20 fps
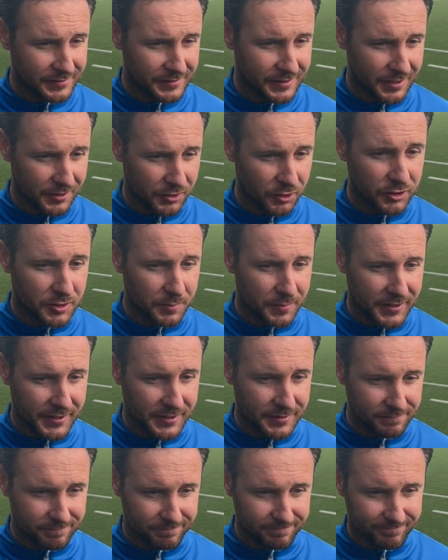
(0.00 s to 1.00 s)
And
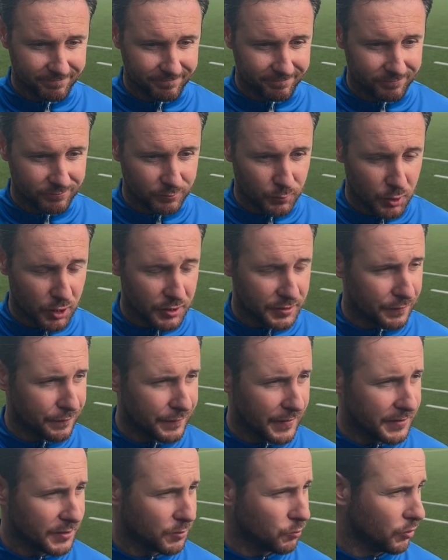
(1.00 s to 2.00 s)
ultimately, we're not
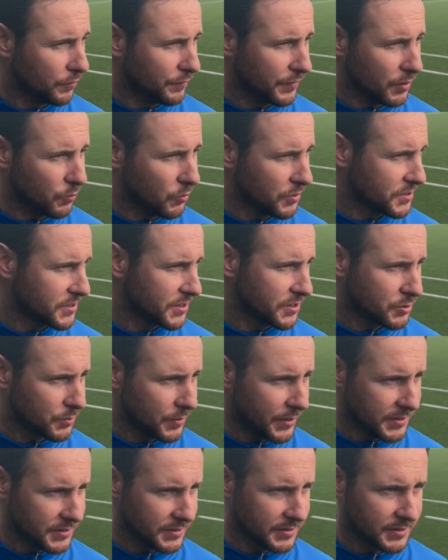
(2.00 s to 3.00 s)
defending 1v1
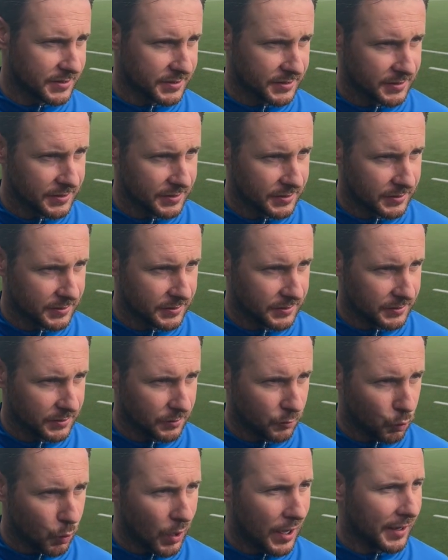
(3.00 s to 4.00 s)
situations
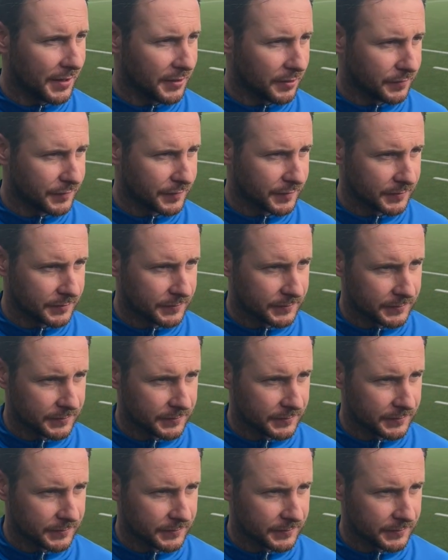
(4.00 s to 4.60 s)
well enough.